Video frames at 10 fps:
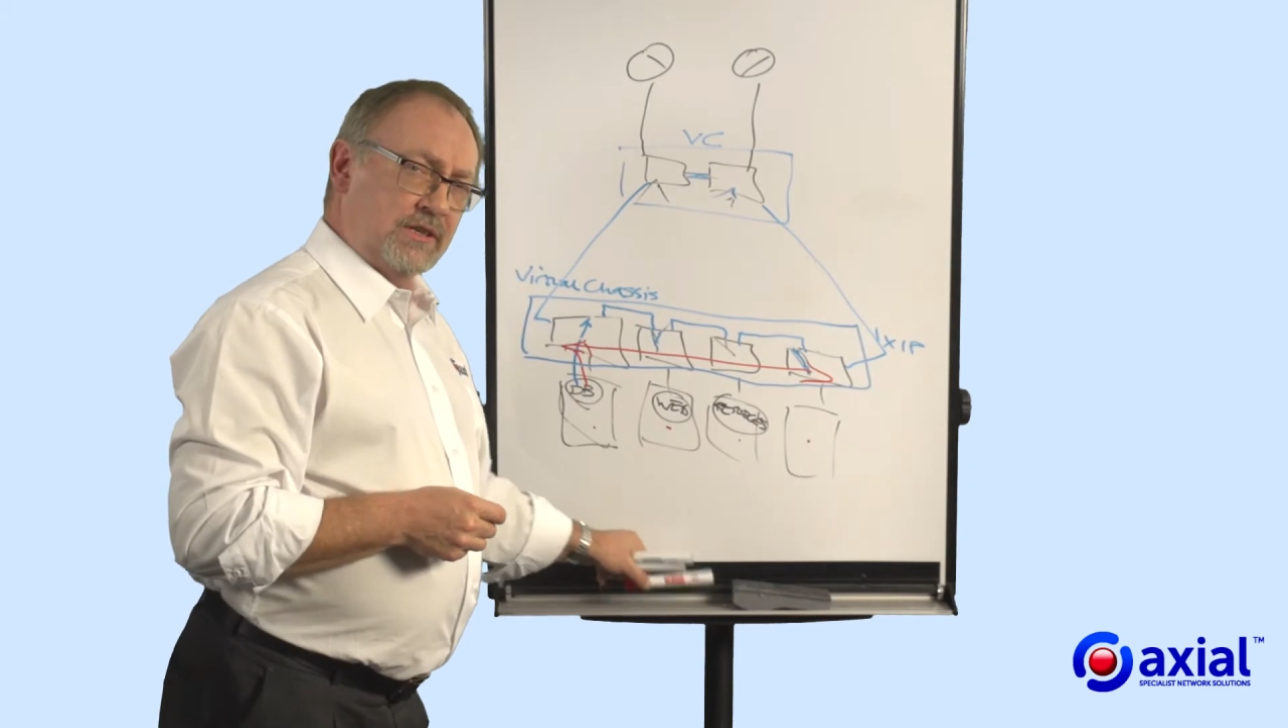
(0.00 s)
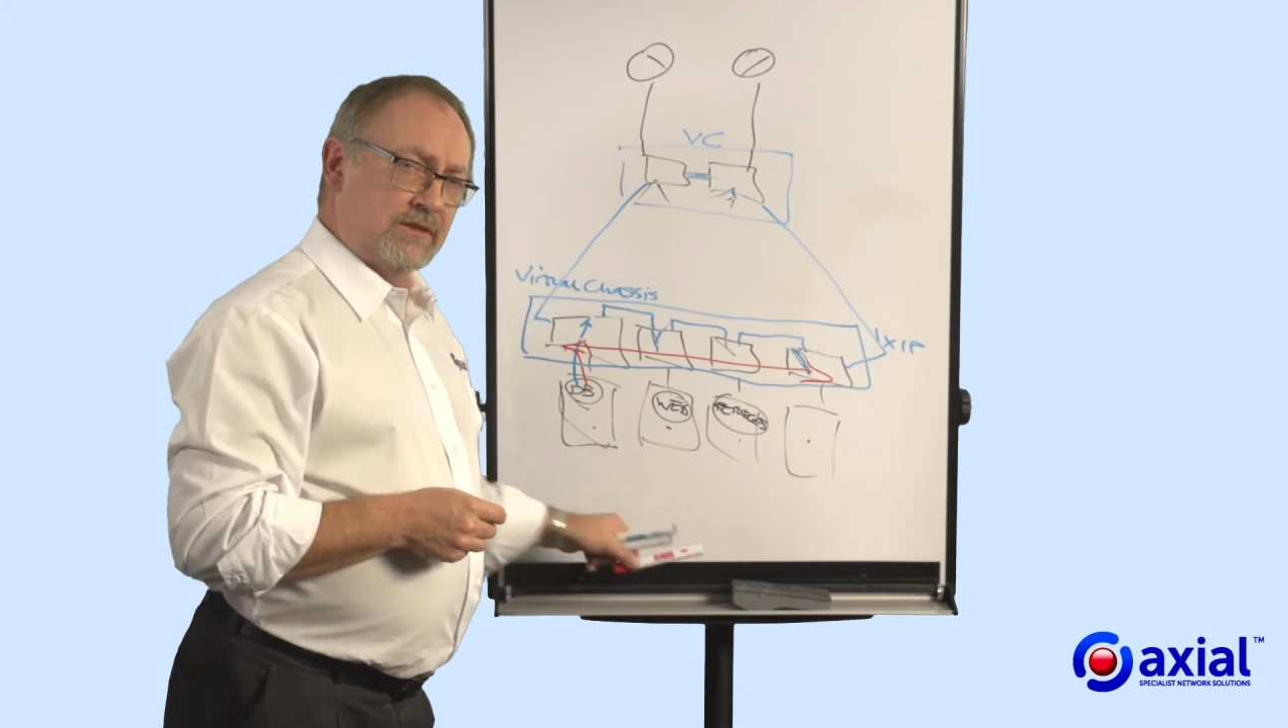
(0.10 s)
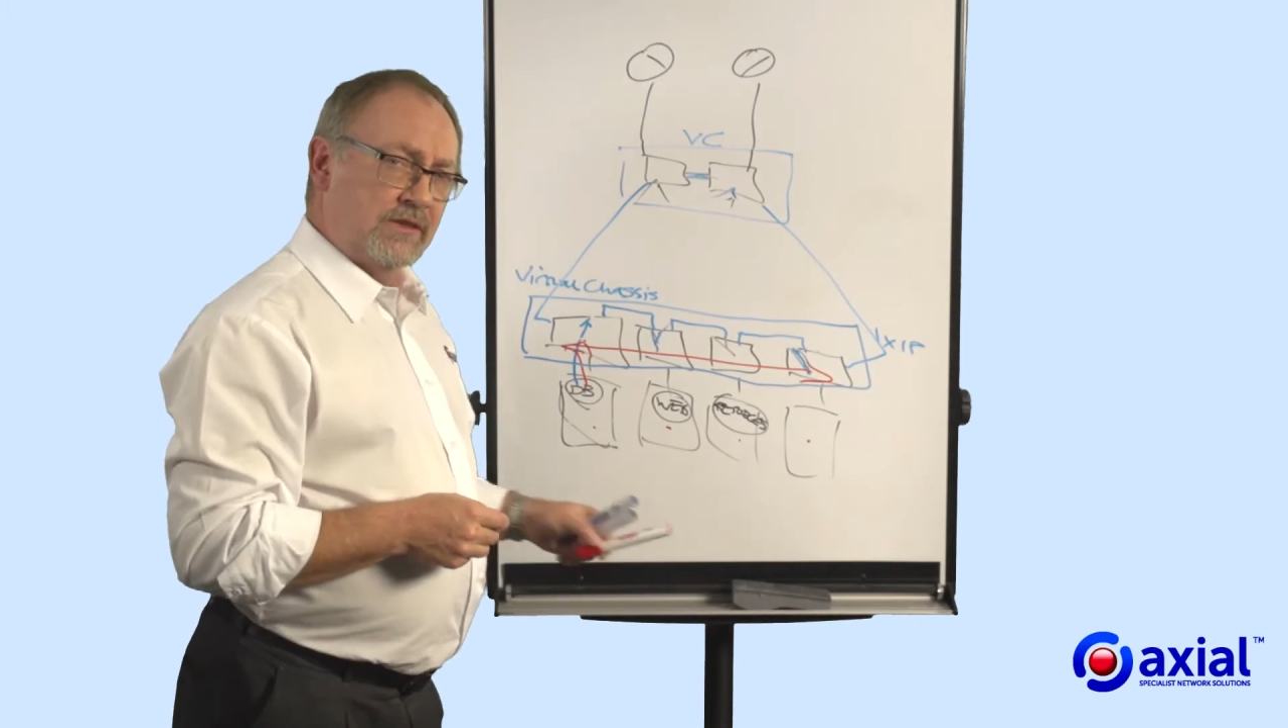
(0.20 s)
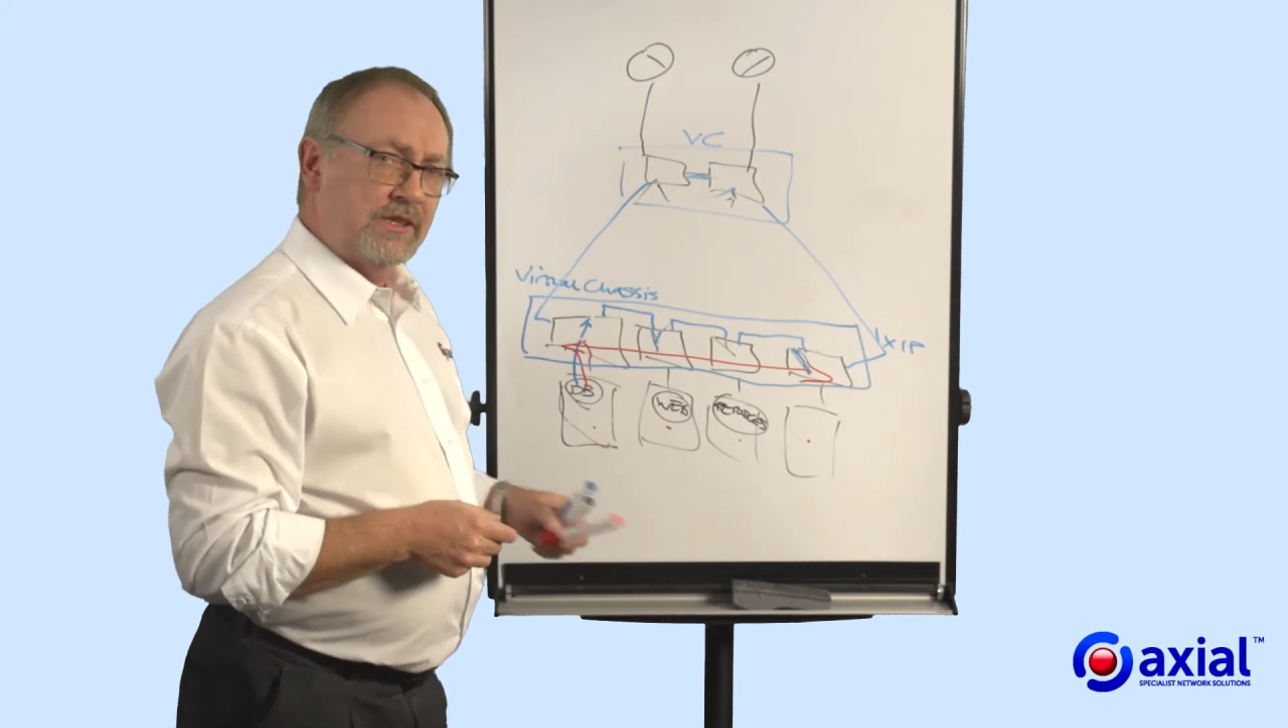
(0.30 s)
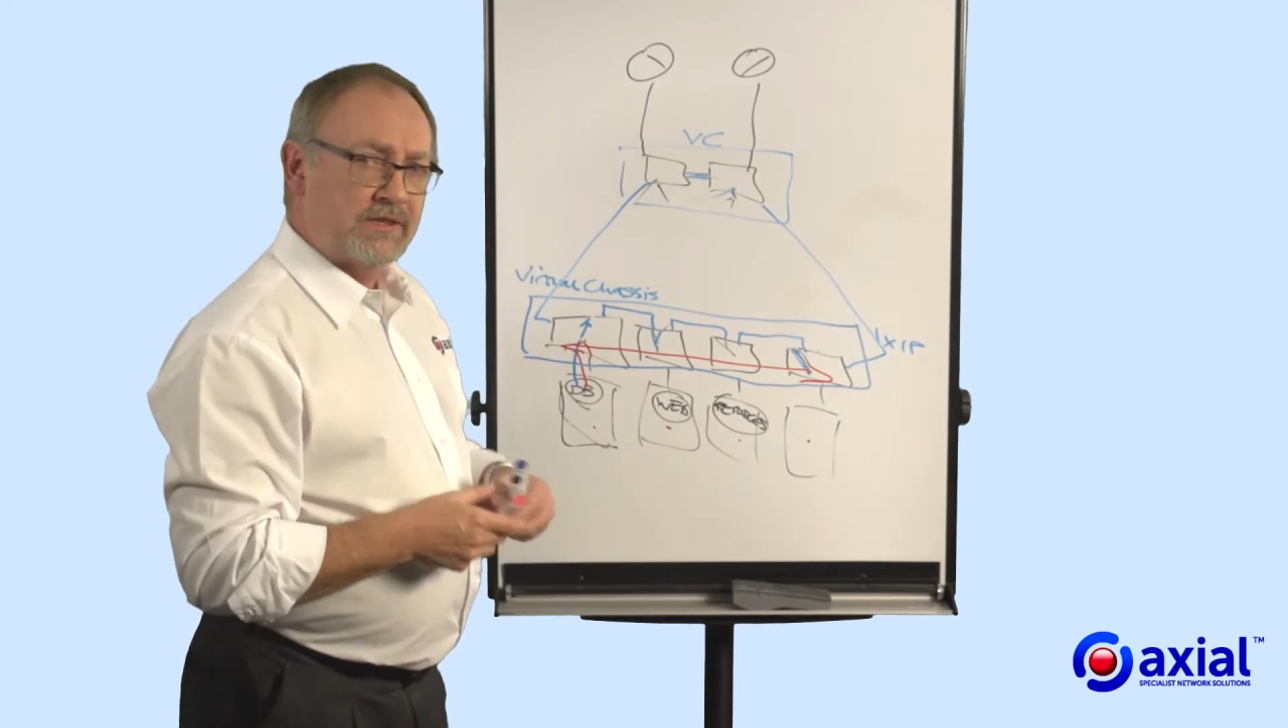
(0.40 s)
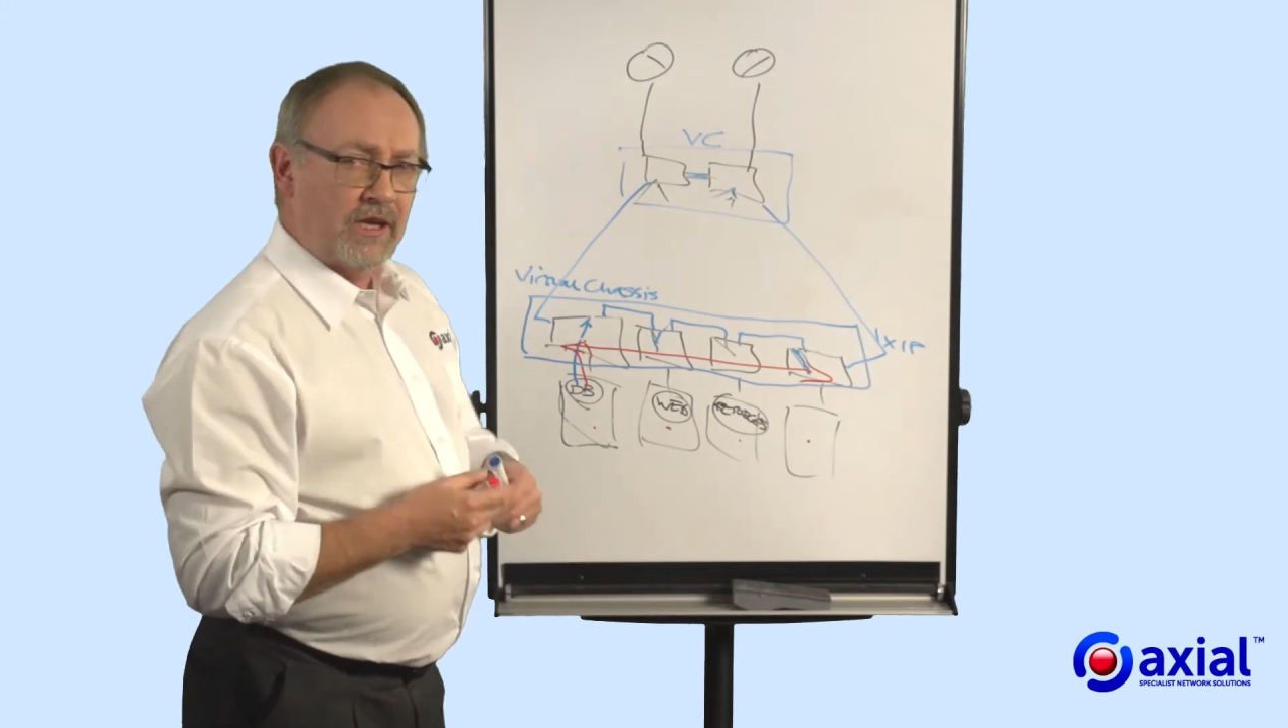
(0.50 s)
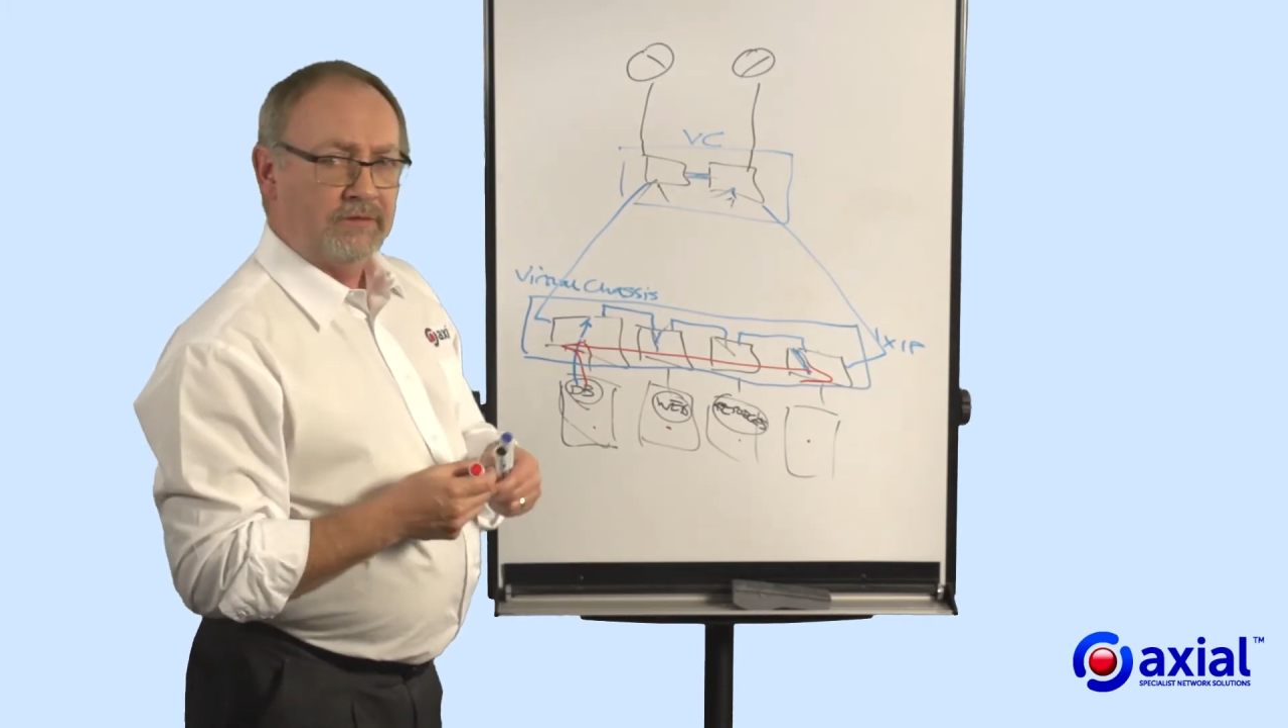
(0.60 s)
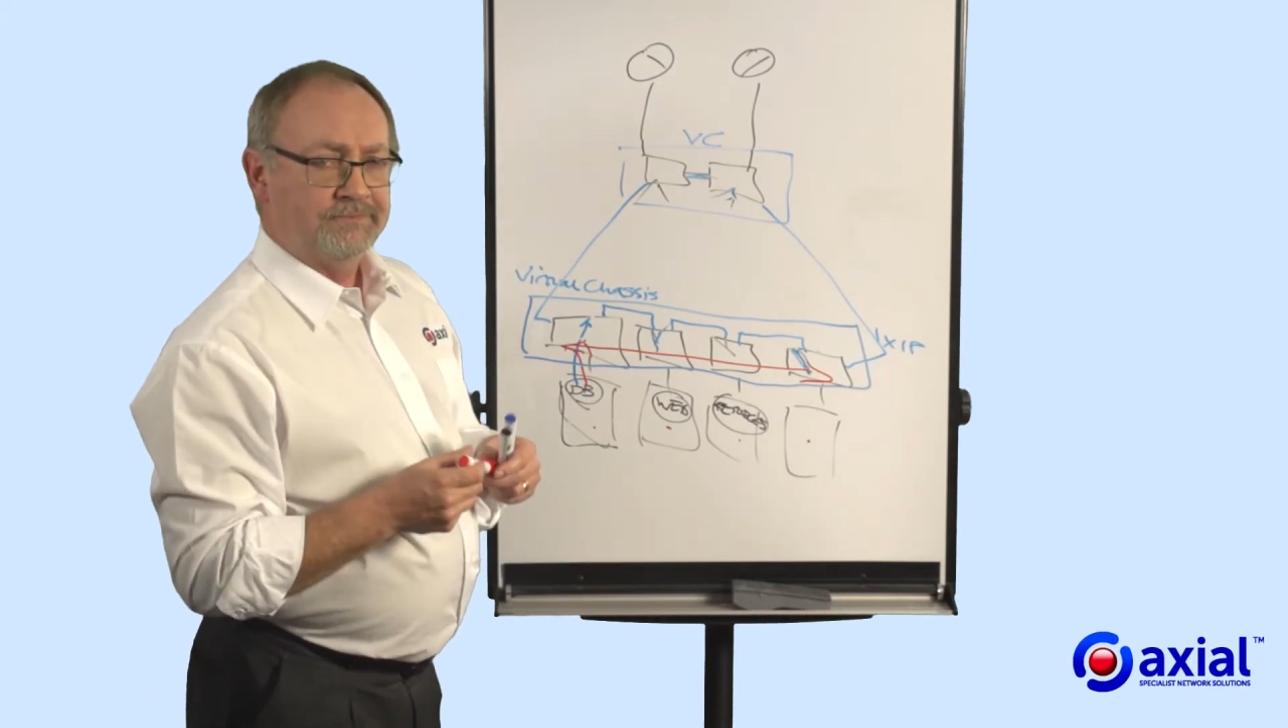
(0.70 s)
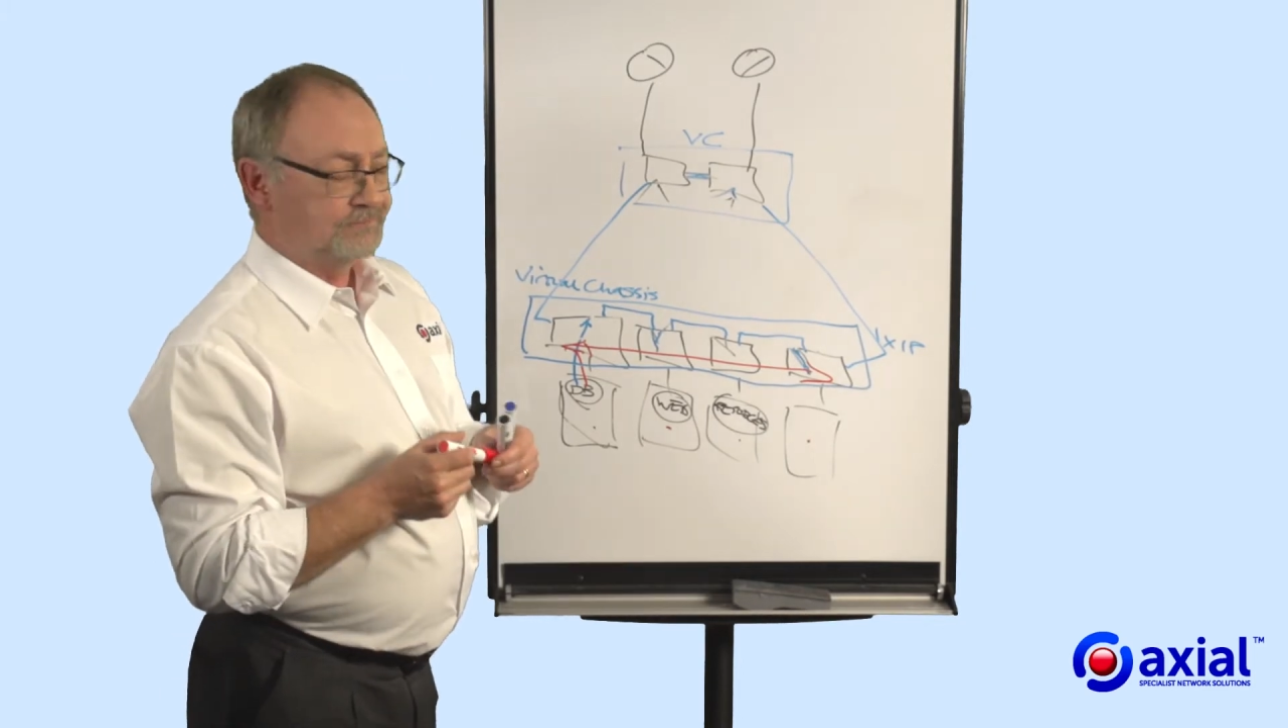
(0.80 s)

into this though?